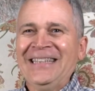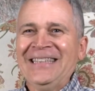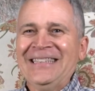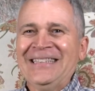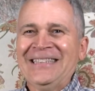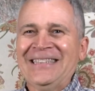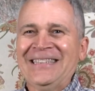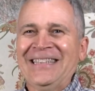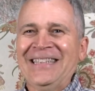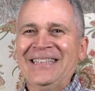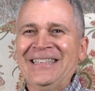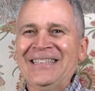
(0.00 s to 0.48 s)

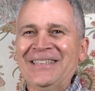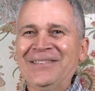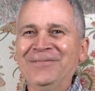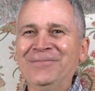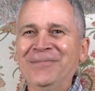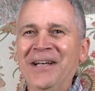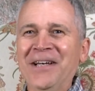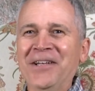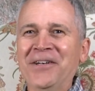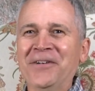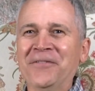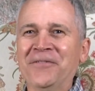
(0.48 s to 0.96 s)
it's just a
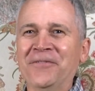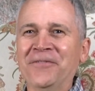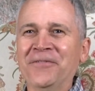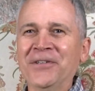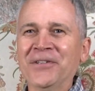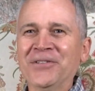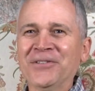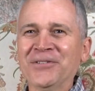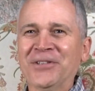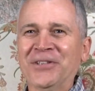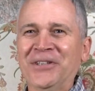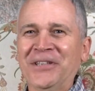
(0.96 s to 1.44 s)
matter of
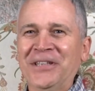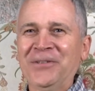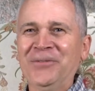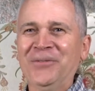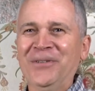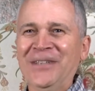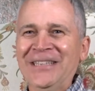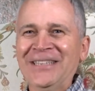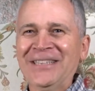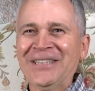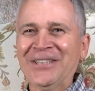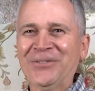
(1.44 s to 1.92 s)
filtering
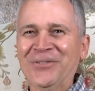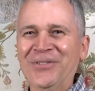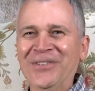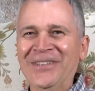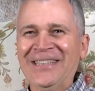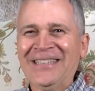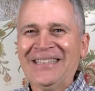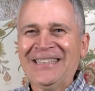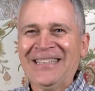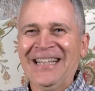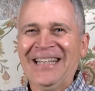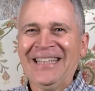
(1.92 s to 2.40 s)
which
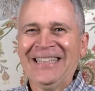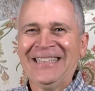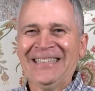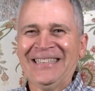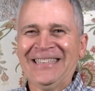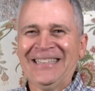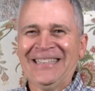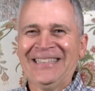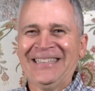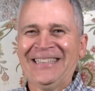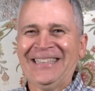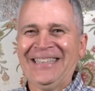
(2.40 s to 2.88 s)
ones I
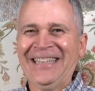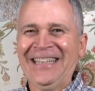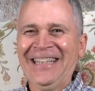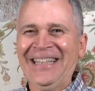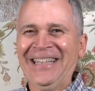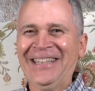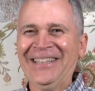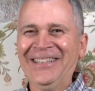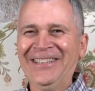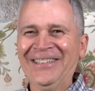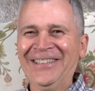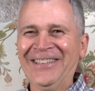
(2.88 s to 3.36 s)
should
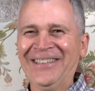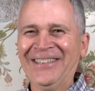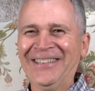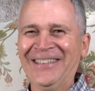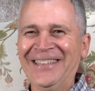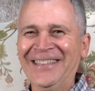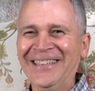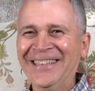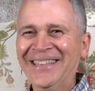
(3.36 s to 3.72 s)
tell.